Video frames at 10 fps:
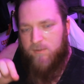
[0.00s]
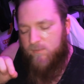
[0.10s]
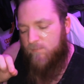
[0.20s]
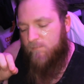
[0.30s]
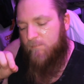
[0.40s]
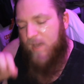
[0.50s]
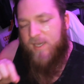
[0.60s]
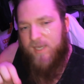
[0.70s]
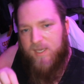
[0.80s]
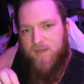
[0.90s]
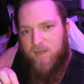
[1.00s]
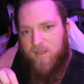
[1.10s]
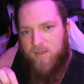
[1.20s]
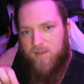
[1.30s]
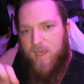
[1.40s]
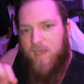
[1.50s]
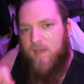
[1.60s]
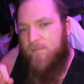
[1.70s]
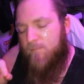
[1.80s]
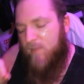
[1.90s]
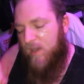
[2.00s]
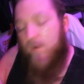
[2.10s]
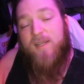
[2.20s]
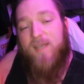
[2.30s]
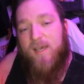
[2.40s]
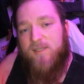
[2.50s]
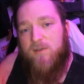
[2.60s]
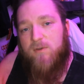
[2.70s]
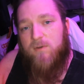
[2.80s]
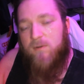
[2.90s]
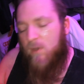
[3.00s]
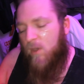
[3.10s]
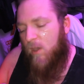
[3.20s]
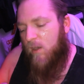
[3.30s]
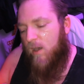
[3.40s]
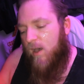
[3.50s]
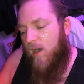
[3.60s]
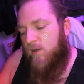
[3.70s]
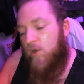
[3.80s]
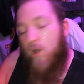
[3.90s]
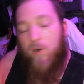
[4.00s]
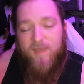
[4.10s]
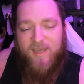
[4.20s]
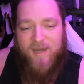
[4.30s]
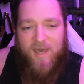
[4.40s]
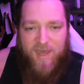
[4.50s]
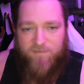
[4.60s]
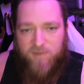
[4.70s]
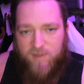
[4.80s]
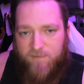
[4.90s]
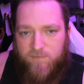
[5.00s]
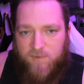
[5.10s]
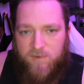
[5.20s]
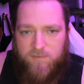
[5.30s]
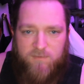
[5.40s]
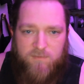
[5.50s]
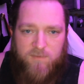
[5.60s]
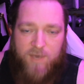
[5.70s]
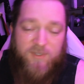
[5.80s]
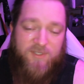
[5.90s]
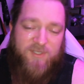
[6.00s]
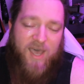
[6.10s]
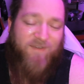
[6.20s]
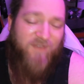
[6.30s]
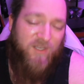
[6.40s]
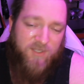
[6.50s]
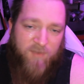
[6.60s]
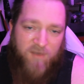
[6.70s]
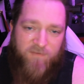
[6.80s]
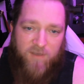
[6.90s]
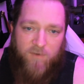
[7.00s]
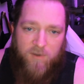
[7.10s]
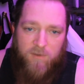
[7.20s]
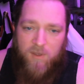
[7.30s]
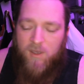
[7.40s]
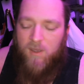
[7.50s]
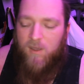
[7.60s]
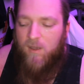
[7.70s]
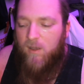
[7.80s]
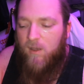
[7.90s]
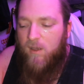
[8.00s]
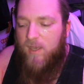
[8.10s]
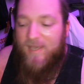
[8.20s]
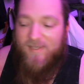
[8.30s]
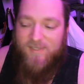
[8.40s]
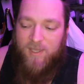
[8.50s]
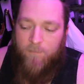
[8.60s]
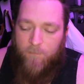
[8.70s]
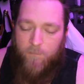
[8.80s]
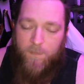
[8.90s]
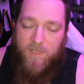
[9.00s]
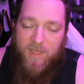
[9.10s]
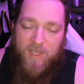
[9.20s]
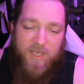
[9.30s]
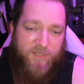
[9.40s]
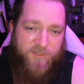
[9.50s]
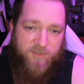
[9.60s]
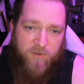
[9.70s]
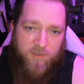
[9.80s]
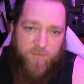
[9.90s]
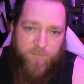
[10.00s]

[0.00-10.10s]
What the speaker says: my kidney and my right testicle. No, they cannot have the left one. That one's obviously my favorite. His name is Ernie.